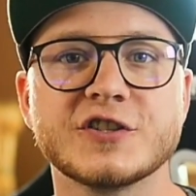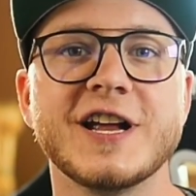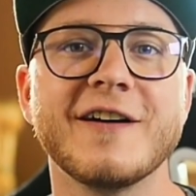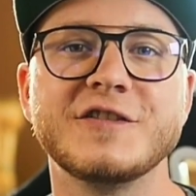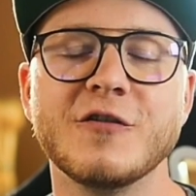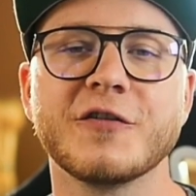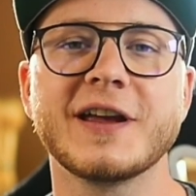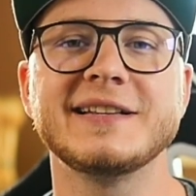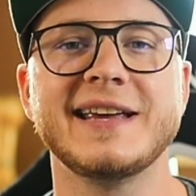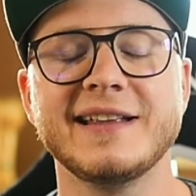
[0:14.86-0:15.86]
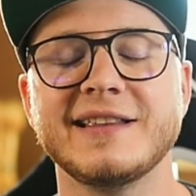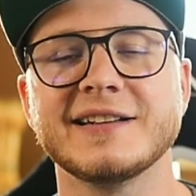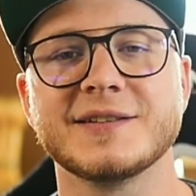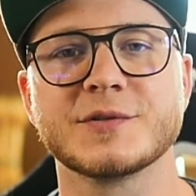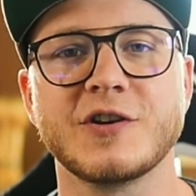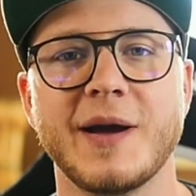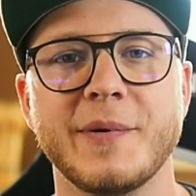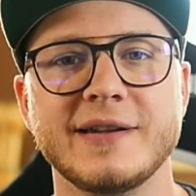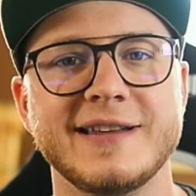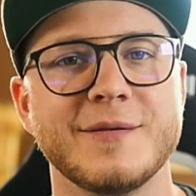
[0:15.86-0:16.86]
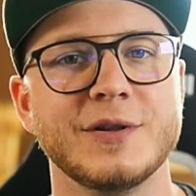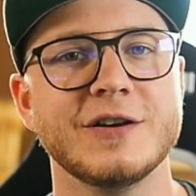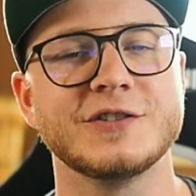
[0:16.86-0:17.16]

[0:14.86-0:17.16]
off, don't forget to hit that subscribe button down below